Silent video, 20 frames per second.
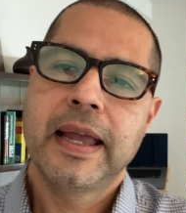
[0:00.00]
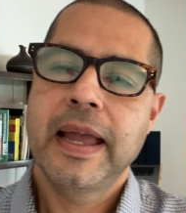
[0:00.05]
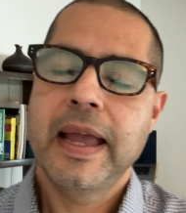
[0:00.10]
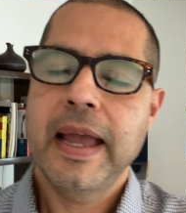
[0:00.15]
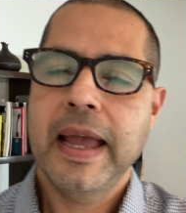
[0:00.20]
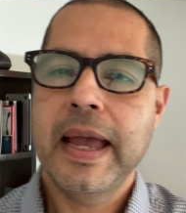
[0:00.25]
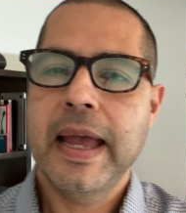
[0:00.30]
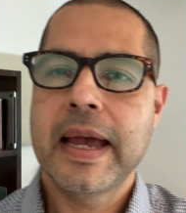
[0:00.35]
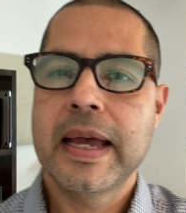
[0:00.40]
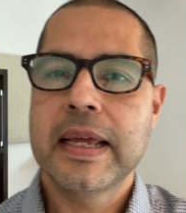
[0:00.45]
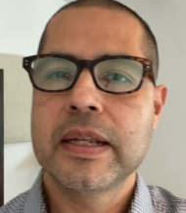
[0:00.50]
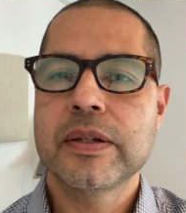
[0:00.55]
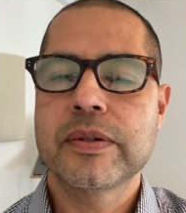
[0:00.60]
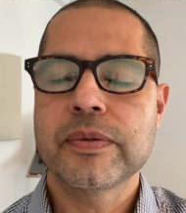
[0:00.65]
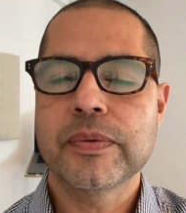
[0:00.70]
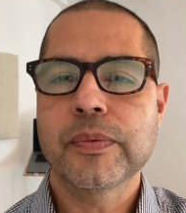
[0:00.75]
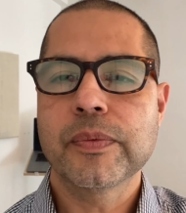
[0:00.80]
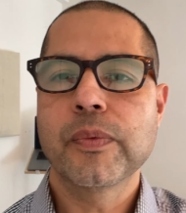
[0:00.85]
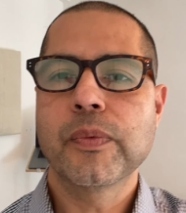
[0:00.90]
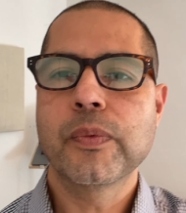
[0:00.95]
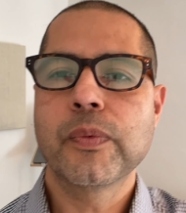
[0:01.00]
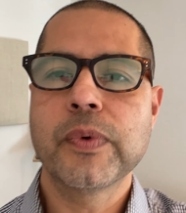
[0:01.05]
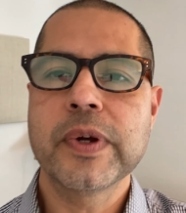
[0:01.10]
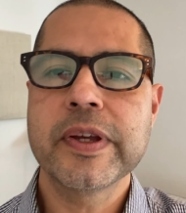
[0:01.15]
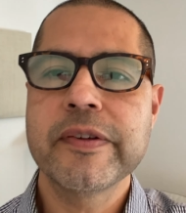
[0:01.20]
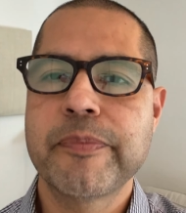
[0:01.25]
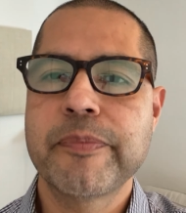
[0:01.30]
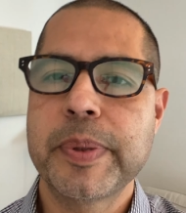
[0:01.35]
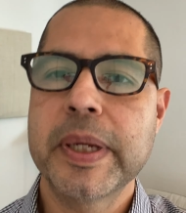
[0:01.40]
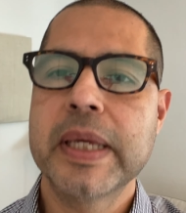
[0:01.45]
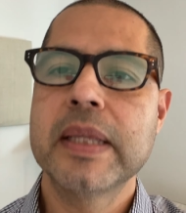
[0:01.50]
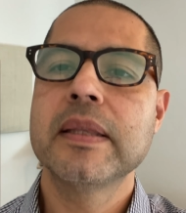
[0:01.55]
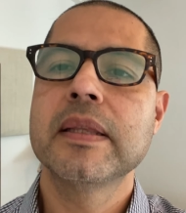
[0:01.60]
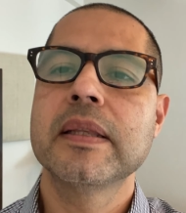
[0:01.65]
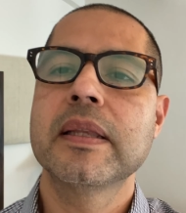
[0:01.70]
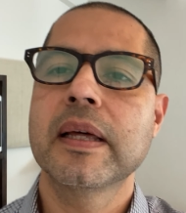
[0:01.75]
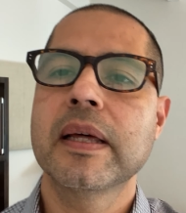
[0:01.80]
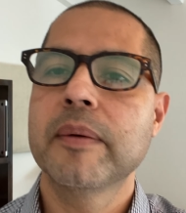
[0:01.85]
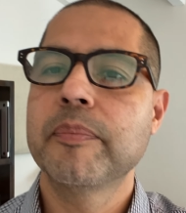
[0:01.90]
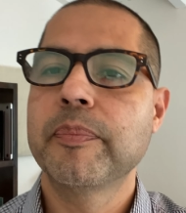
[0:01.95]
And we've been
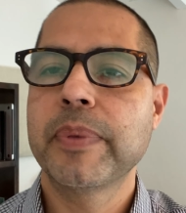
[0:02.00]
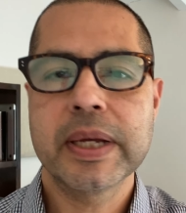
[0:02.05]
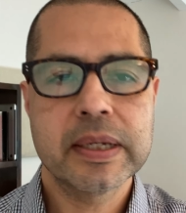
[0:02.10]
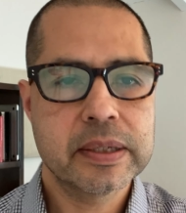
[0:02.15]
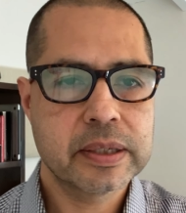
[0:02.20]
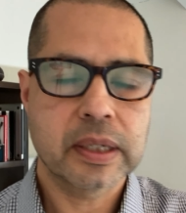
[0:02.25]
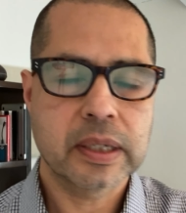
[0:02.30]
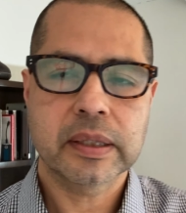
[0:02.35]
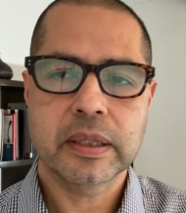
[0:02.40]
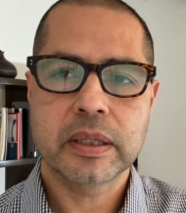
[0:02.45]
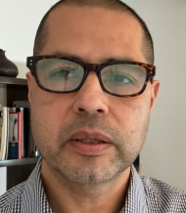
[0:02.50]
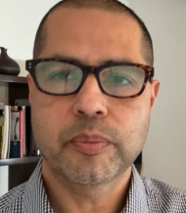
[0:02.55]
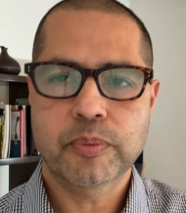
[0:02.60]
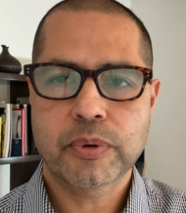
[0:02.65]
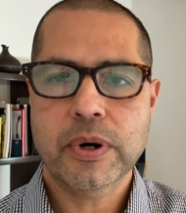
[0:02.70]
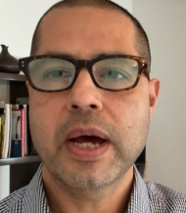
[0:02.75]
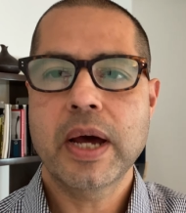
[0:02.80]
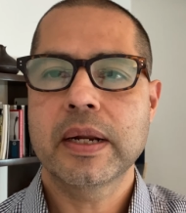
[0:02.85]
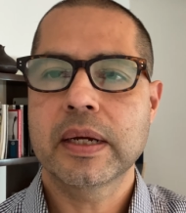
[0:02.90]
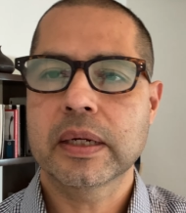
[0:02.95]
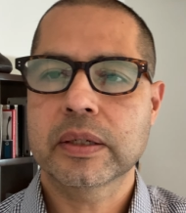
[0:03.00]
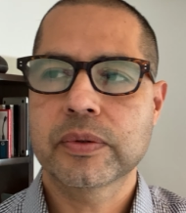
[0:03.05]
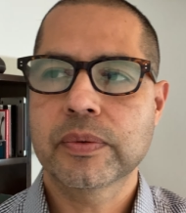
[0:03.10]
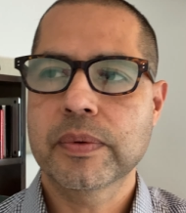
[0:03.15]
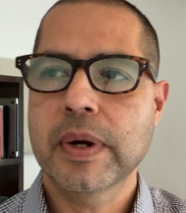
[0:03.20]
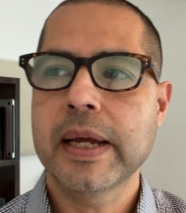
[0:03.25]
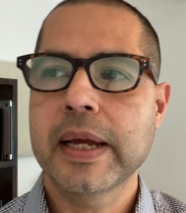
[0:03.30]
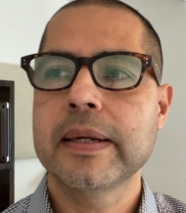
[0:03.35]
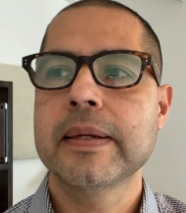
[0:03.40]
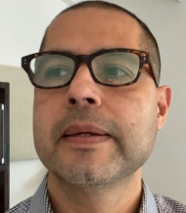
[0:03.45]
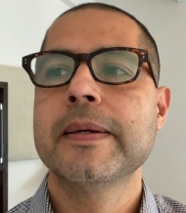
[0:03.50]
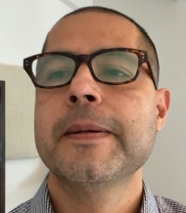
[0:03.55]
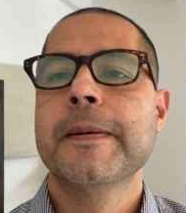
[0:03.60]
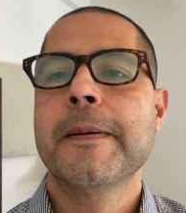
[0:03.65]
the basically the product, right?